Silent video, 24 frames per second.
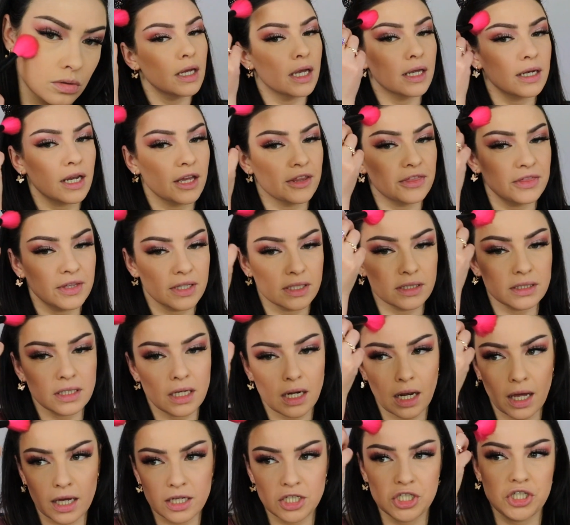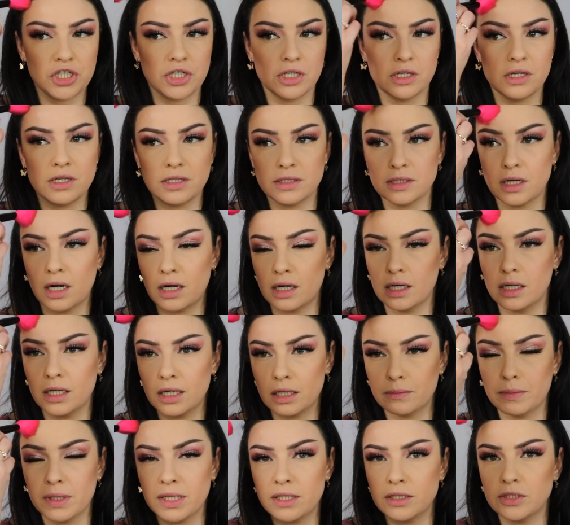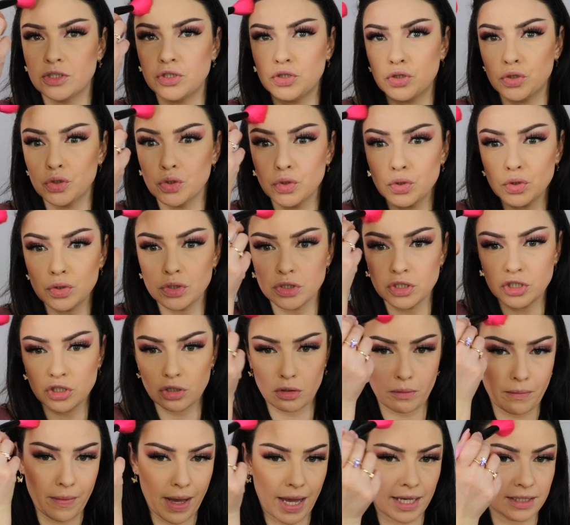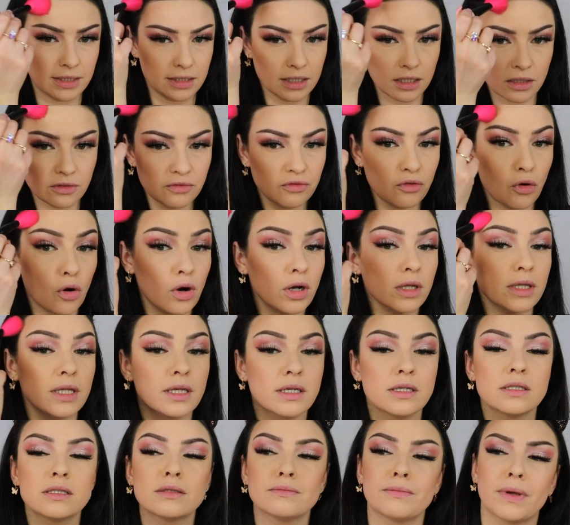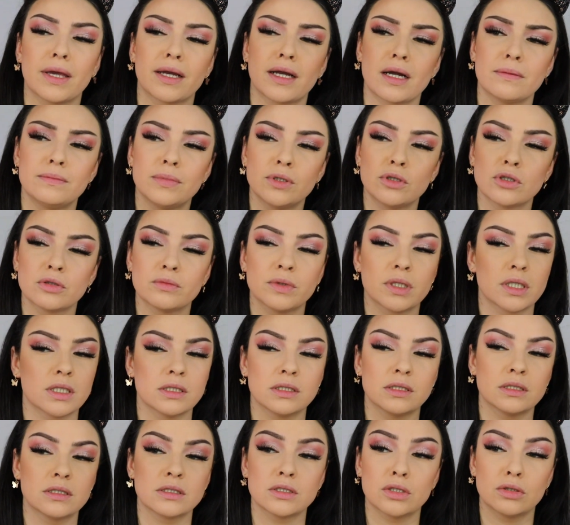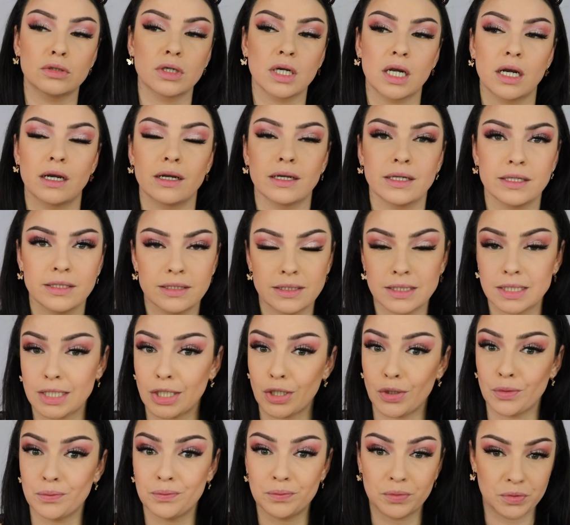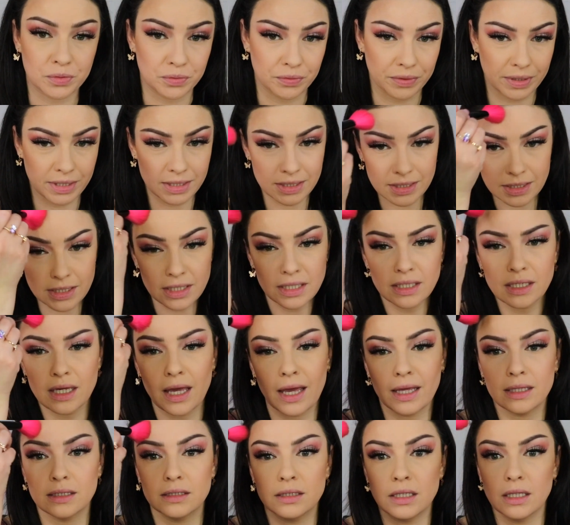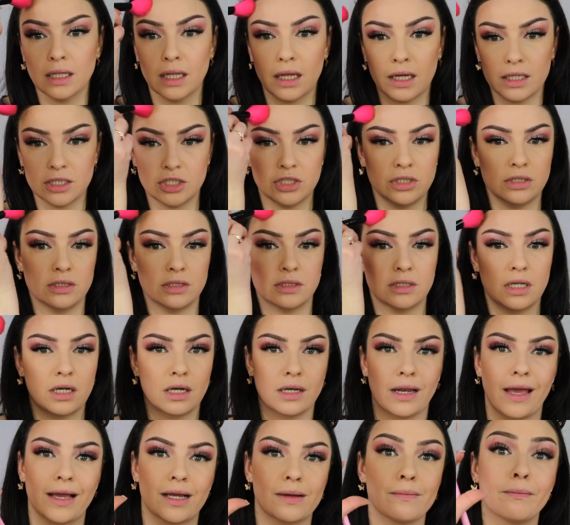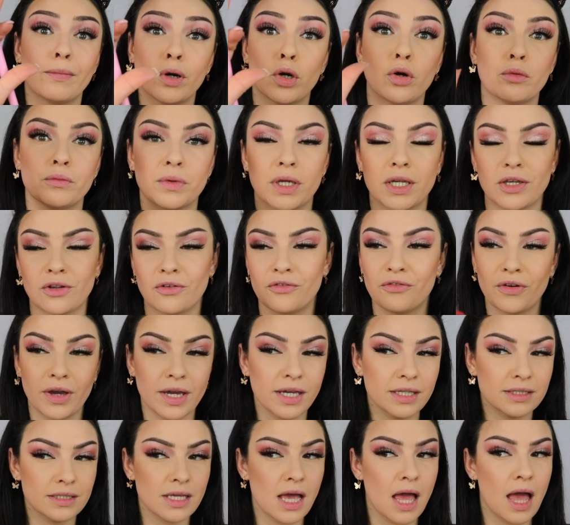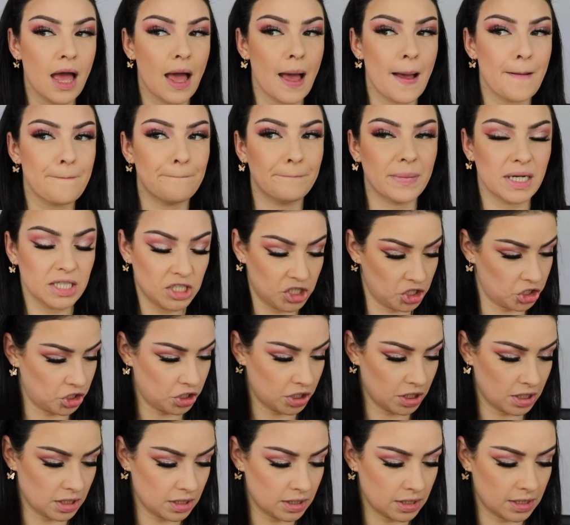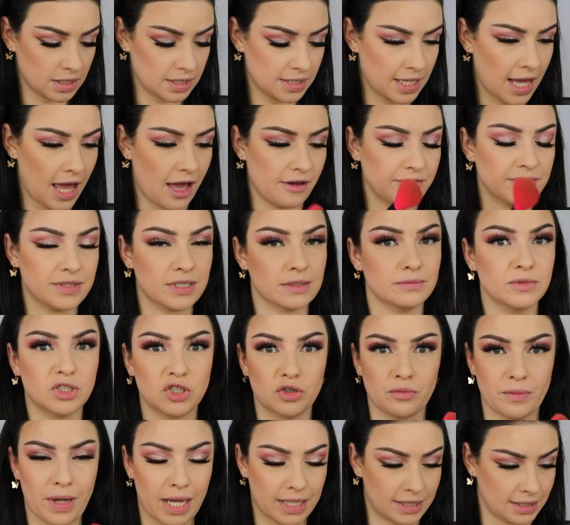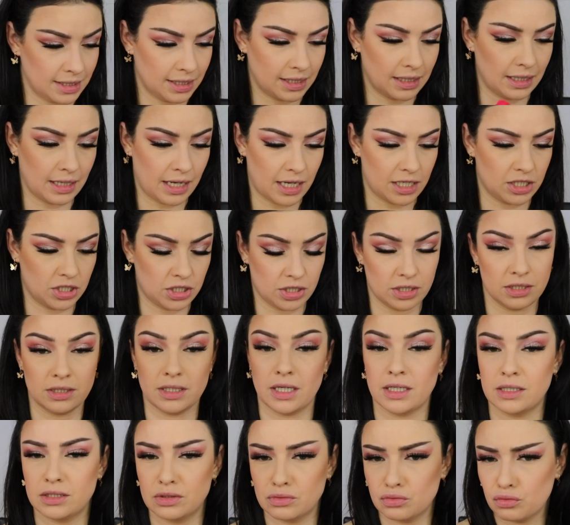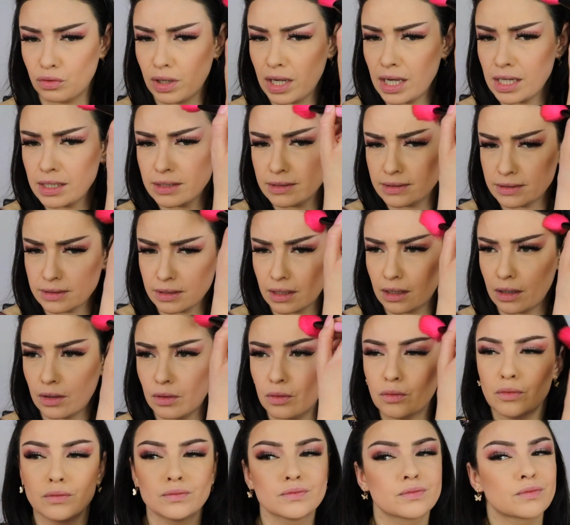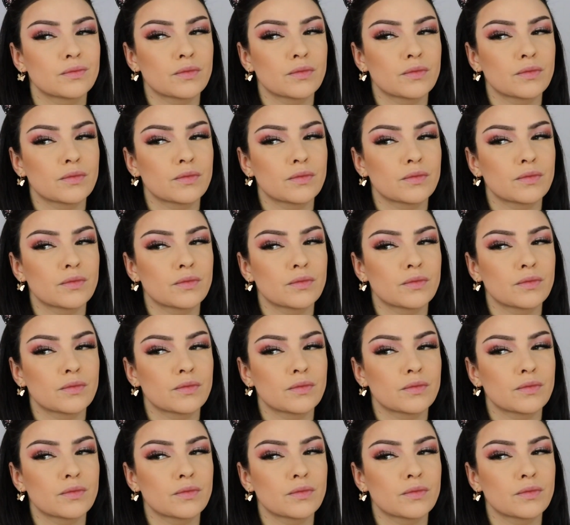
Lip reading: and I think the lashes are a little bit too dramatic for this makeup look because it's so girly, so pretty, and the lashes are like boom in your face. But she does have some dramatic lashes as well, so